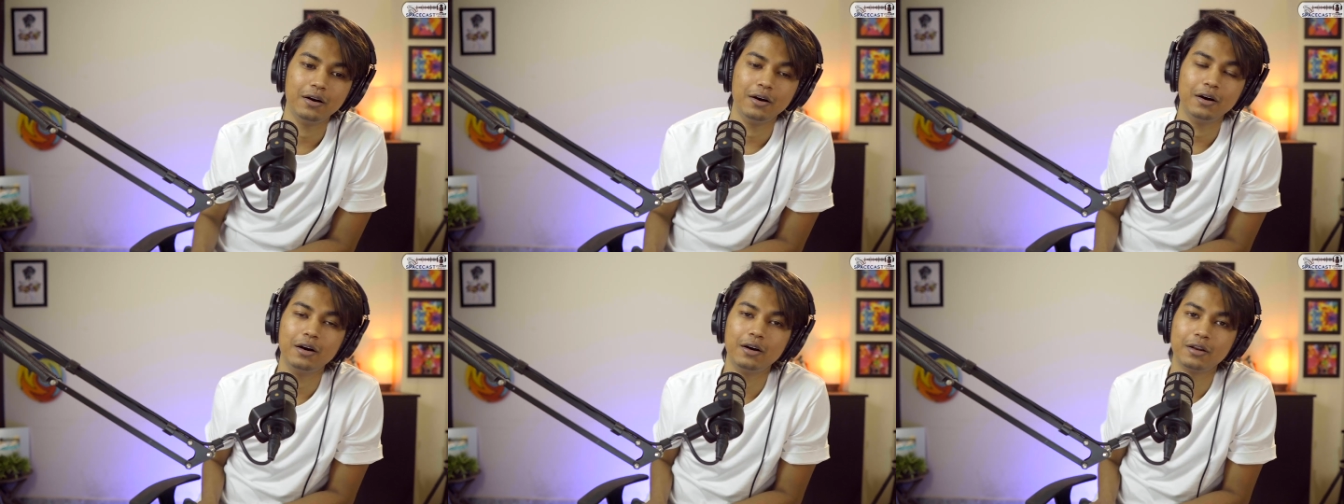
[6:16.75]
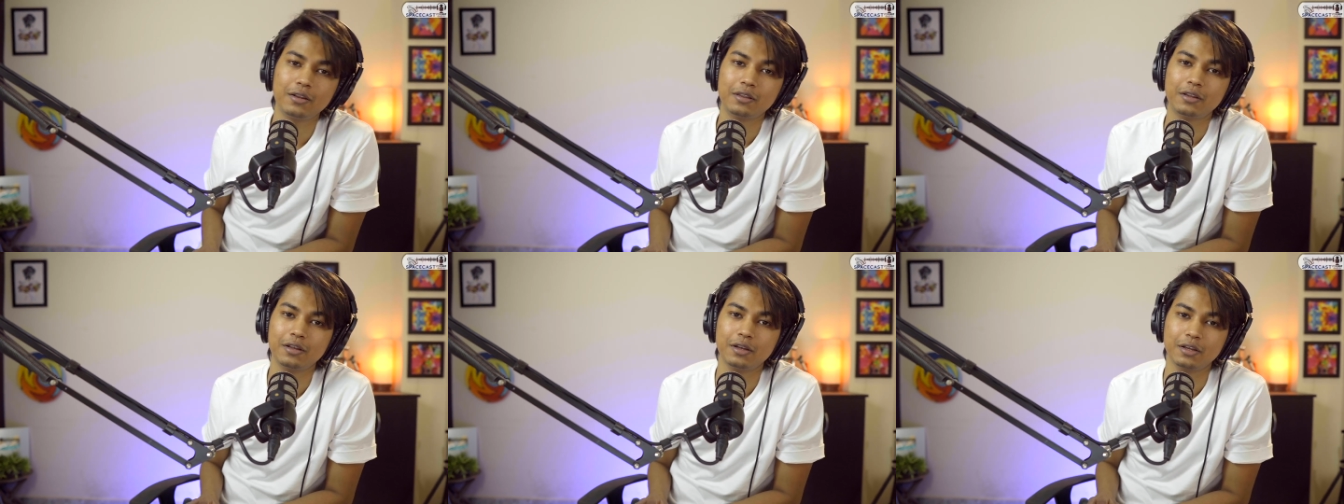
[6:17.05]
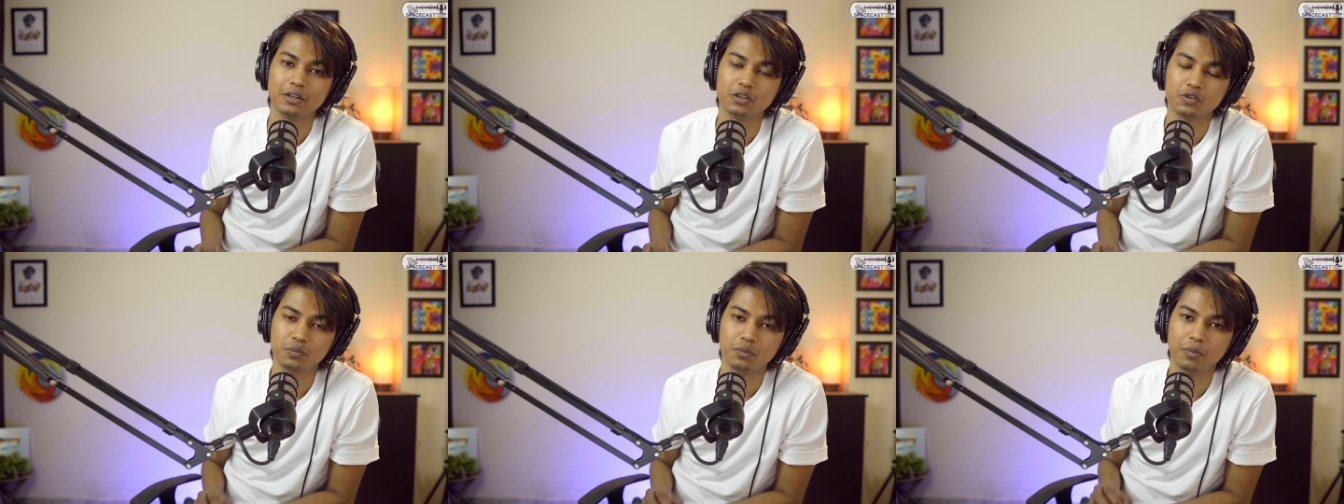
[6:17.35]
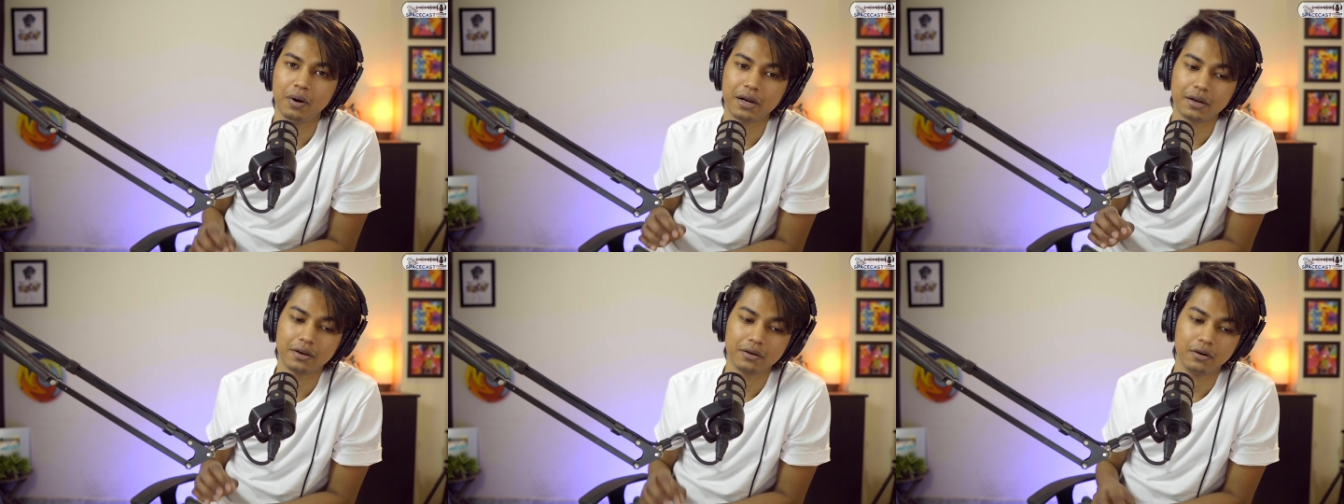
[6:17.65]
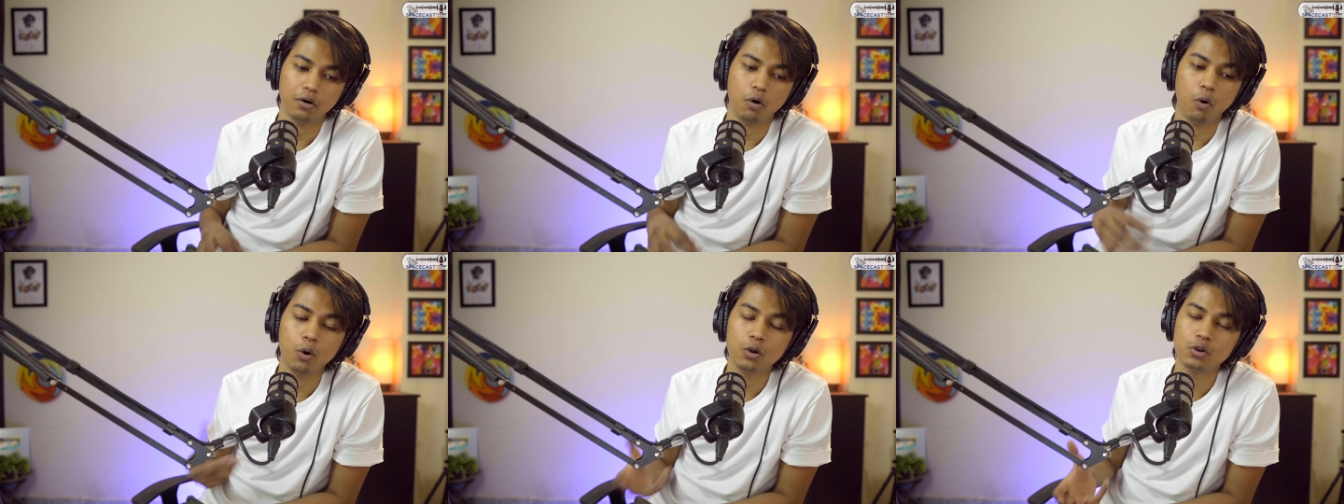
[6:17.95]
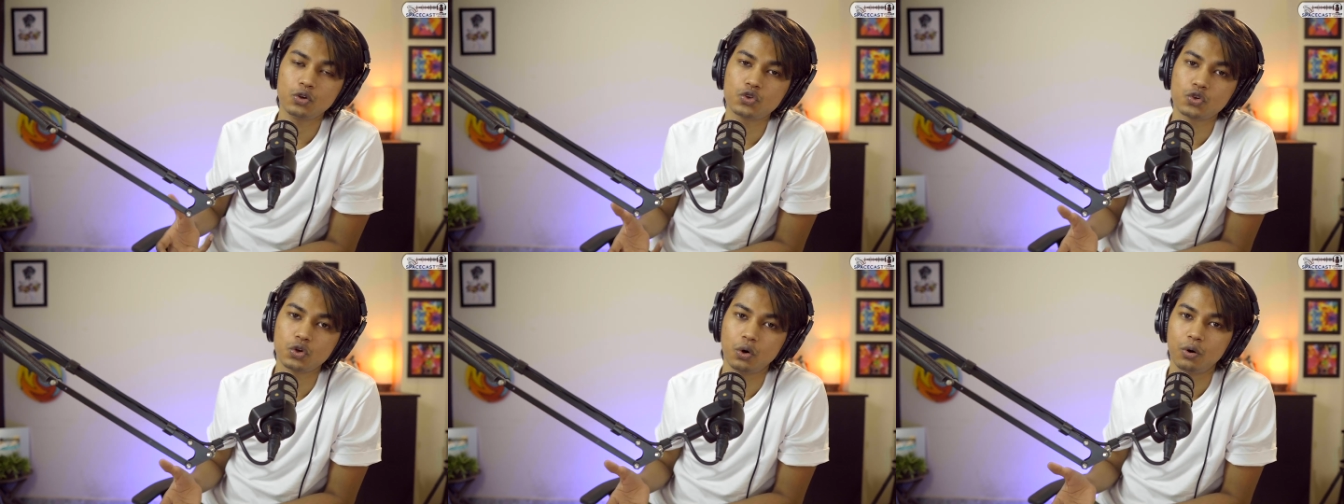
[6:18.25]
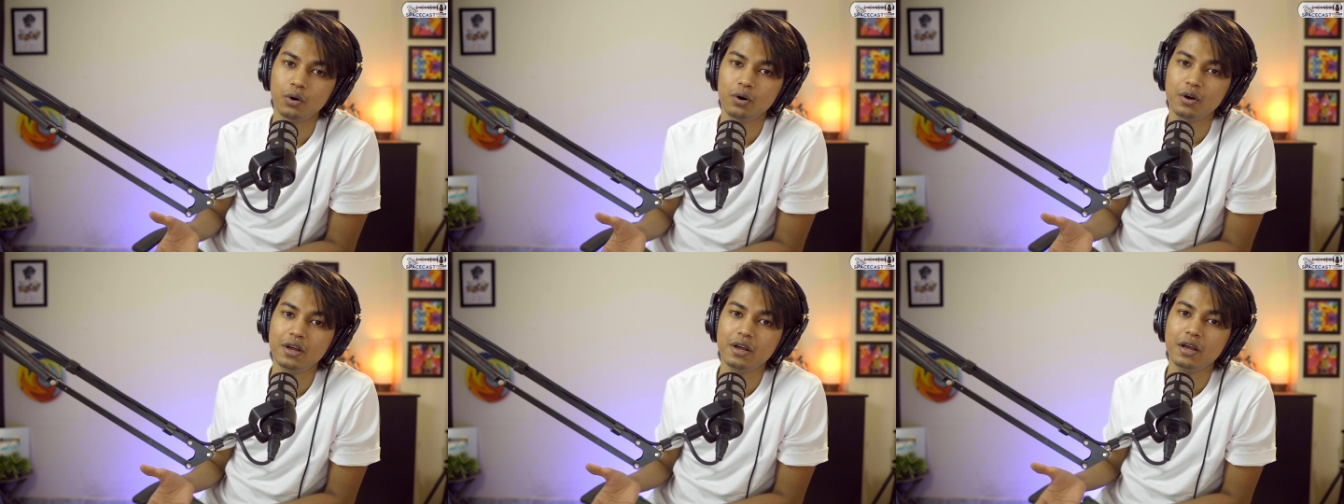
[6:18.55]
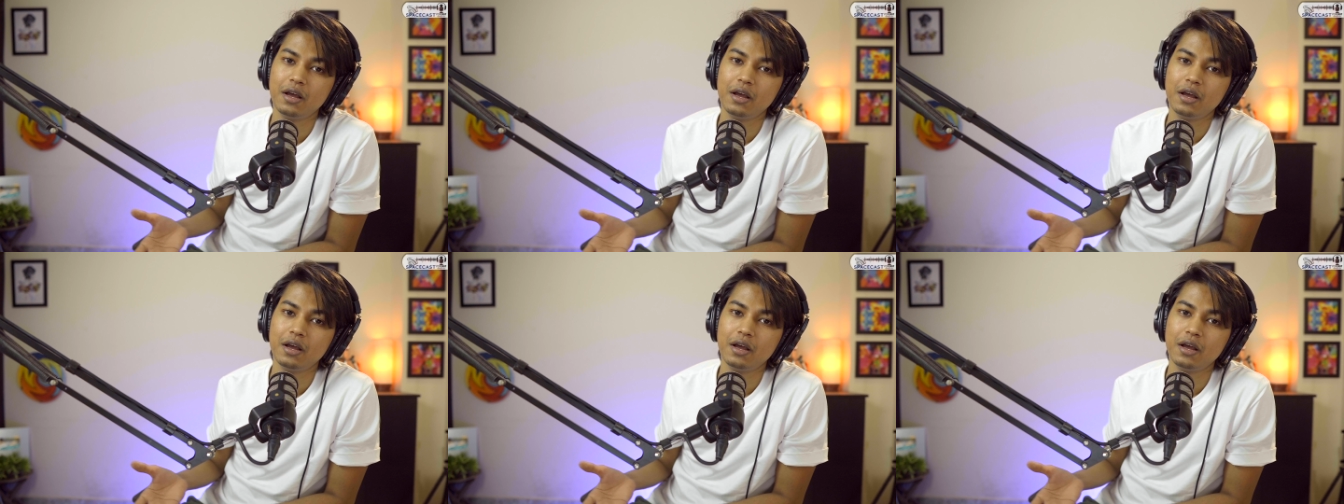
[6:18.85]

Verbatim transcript: earth is, but also